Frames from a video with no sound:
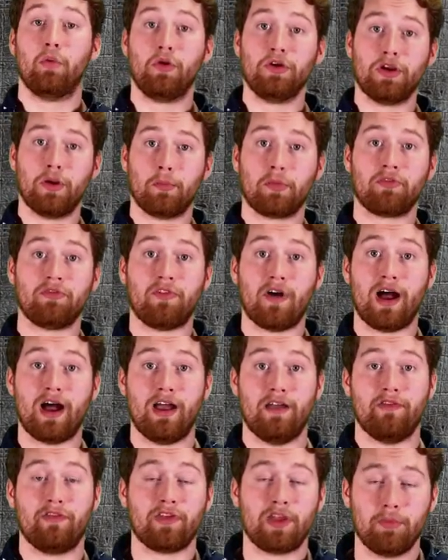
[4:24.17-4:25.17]
Point number
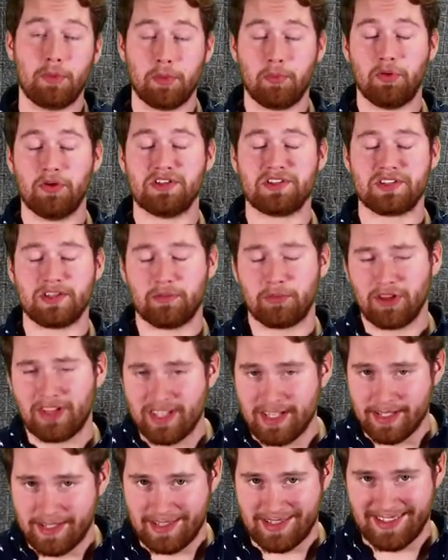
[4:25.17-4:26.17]
5 can be put
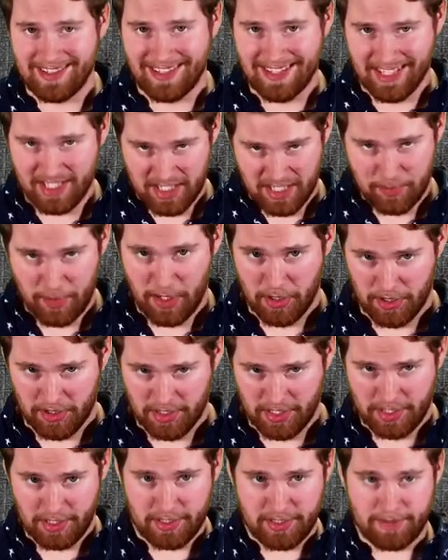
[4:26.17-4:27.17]
simply as
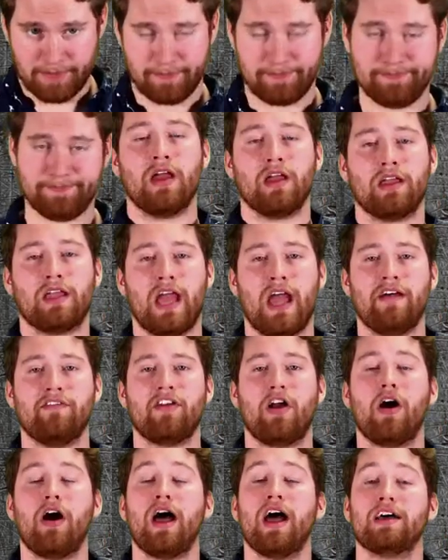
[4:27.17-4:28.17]
conspiracies.
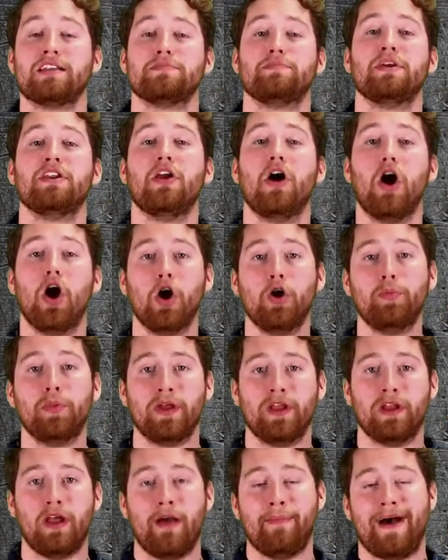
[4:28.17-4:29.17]
Kavanaugh has been
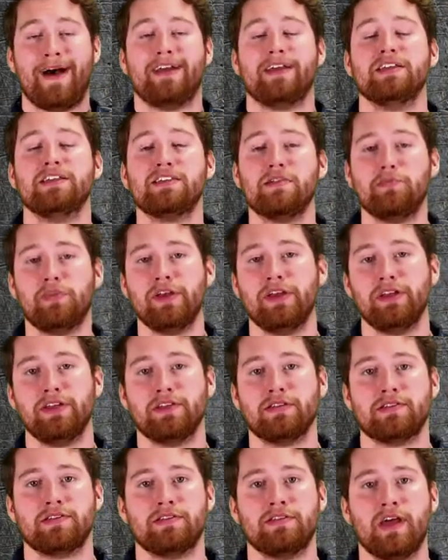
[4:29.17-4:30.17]
open about his
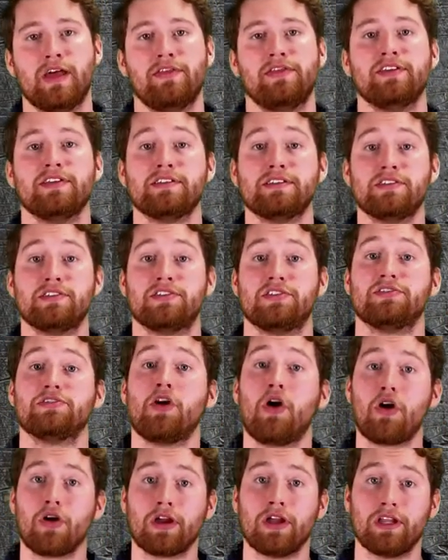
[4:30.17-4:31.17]
opinions that this is a
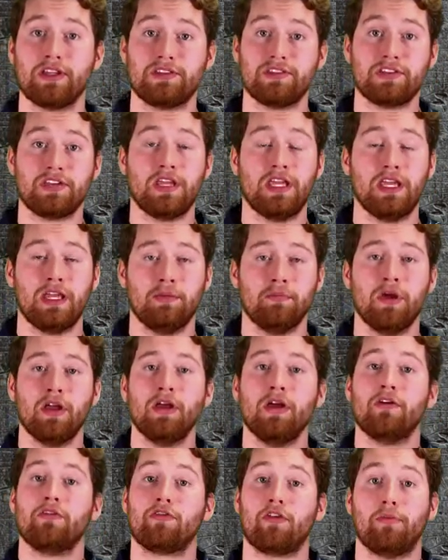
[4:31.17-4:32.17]
targeted scheme
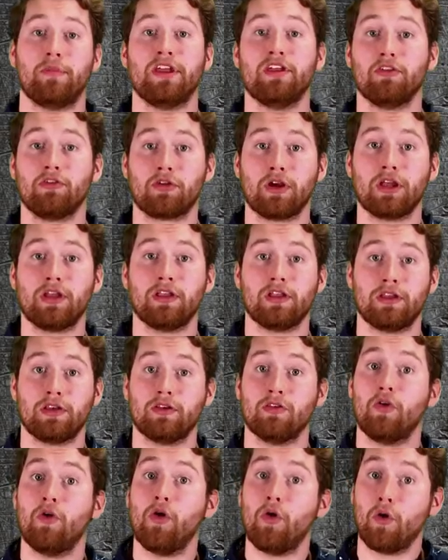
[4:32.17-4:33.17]
from Hillary
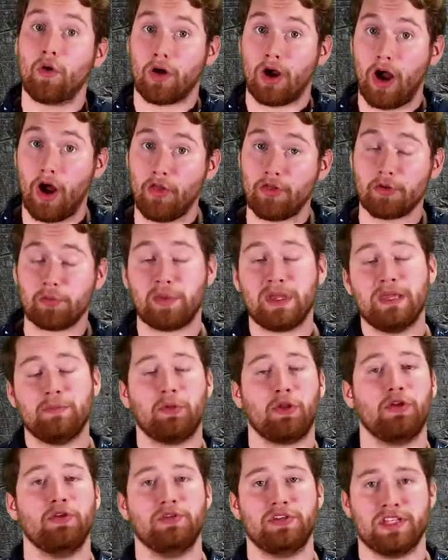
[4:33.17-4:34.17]
Clinton or other
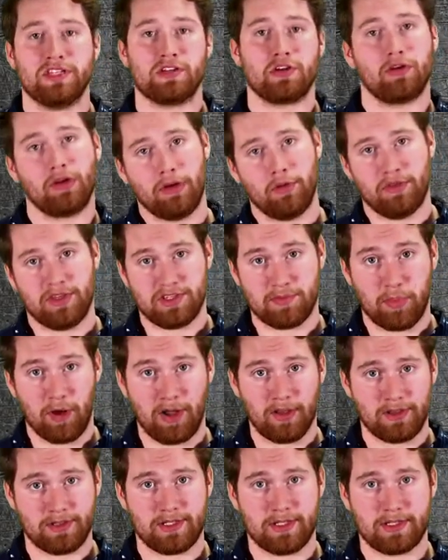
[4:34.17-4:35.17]
people who disagree with his
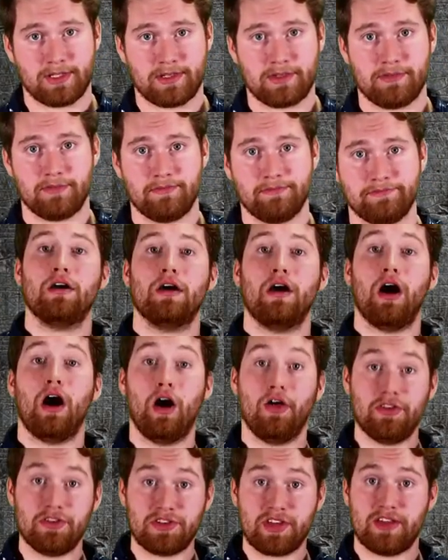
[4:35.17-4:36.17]
politics.
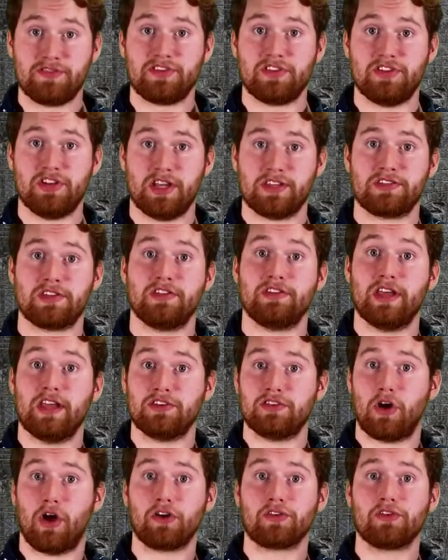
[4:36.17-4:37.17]
Others have suggested
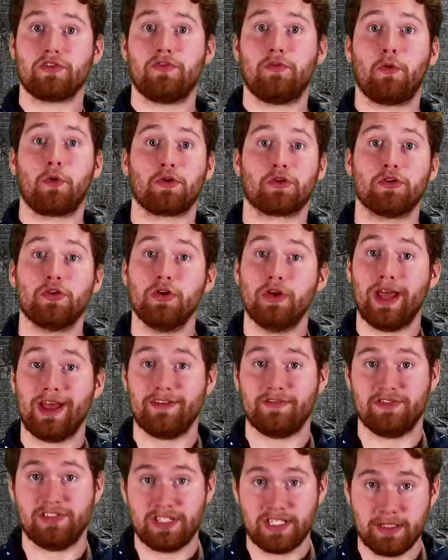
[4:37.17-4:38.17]
that Dr. Ford could
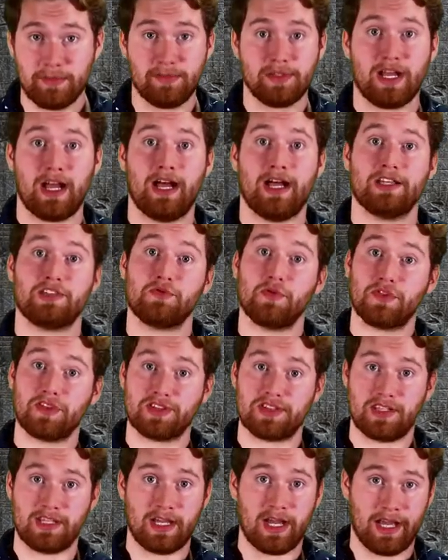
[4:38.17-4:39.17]
have deep ties with
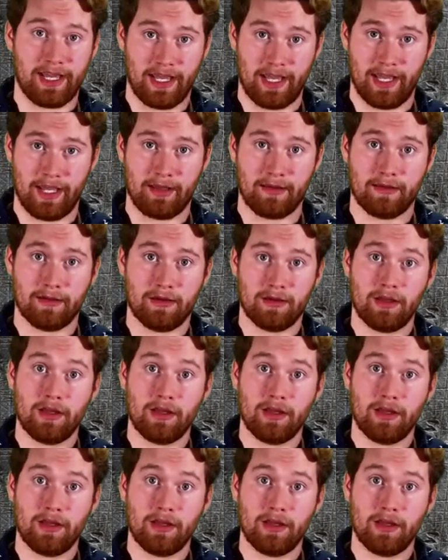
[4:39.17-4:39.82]
the CIA,